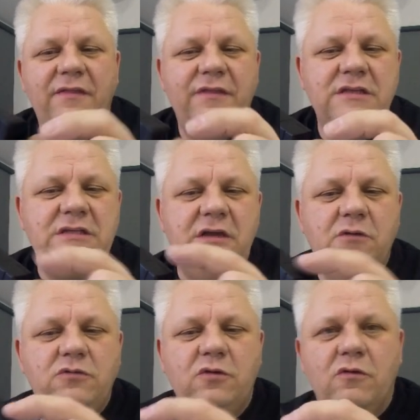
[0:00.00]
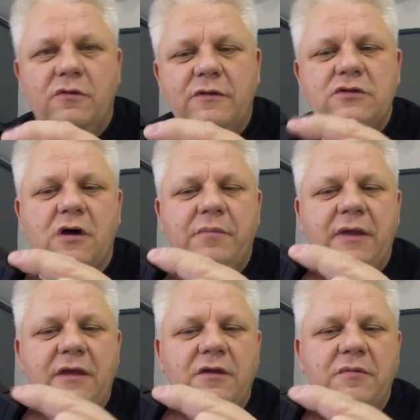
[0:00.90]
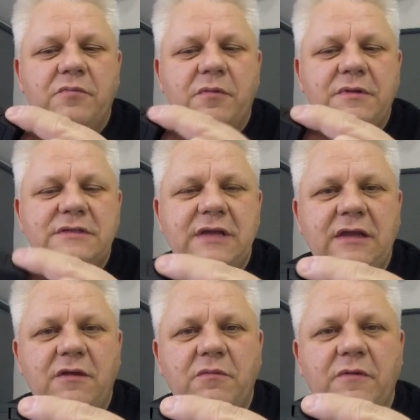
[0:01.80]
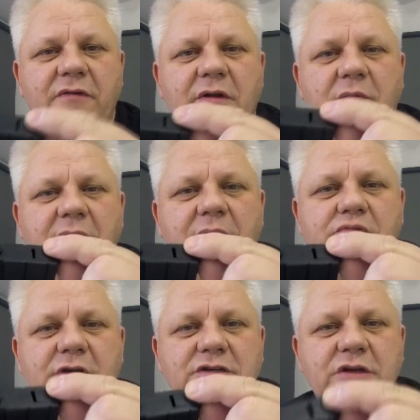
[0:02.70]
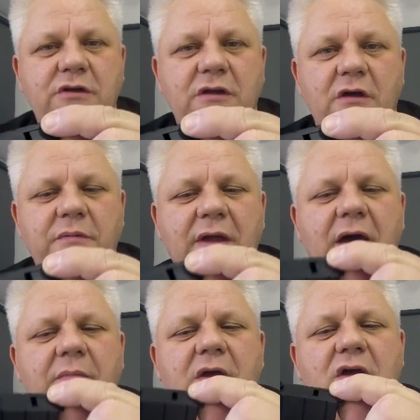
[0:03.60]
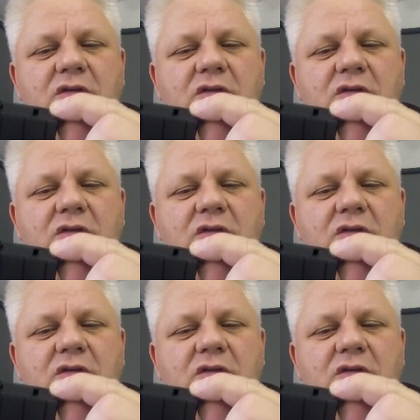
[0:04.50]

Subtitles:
this little door on the top here, you can probably see with a little bit of pressure, you can open it up.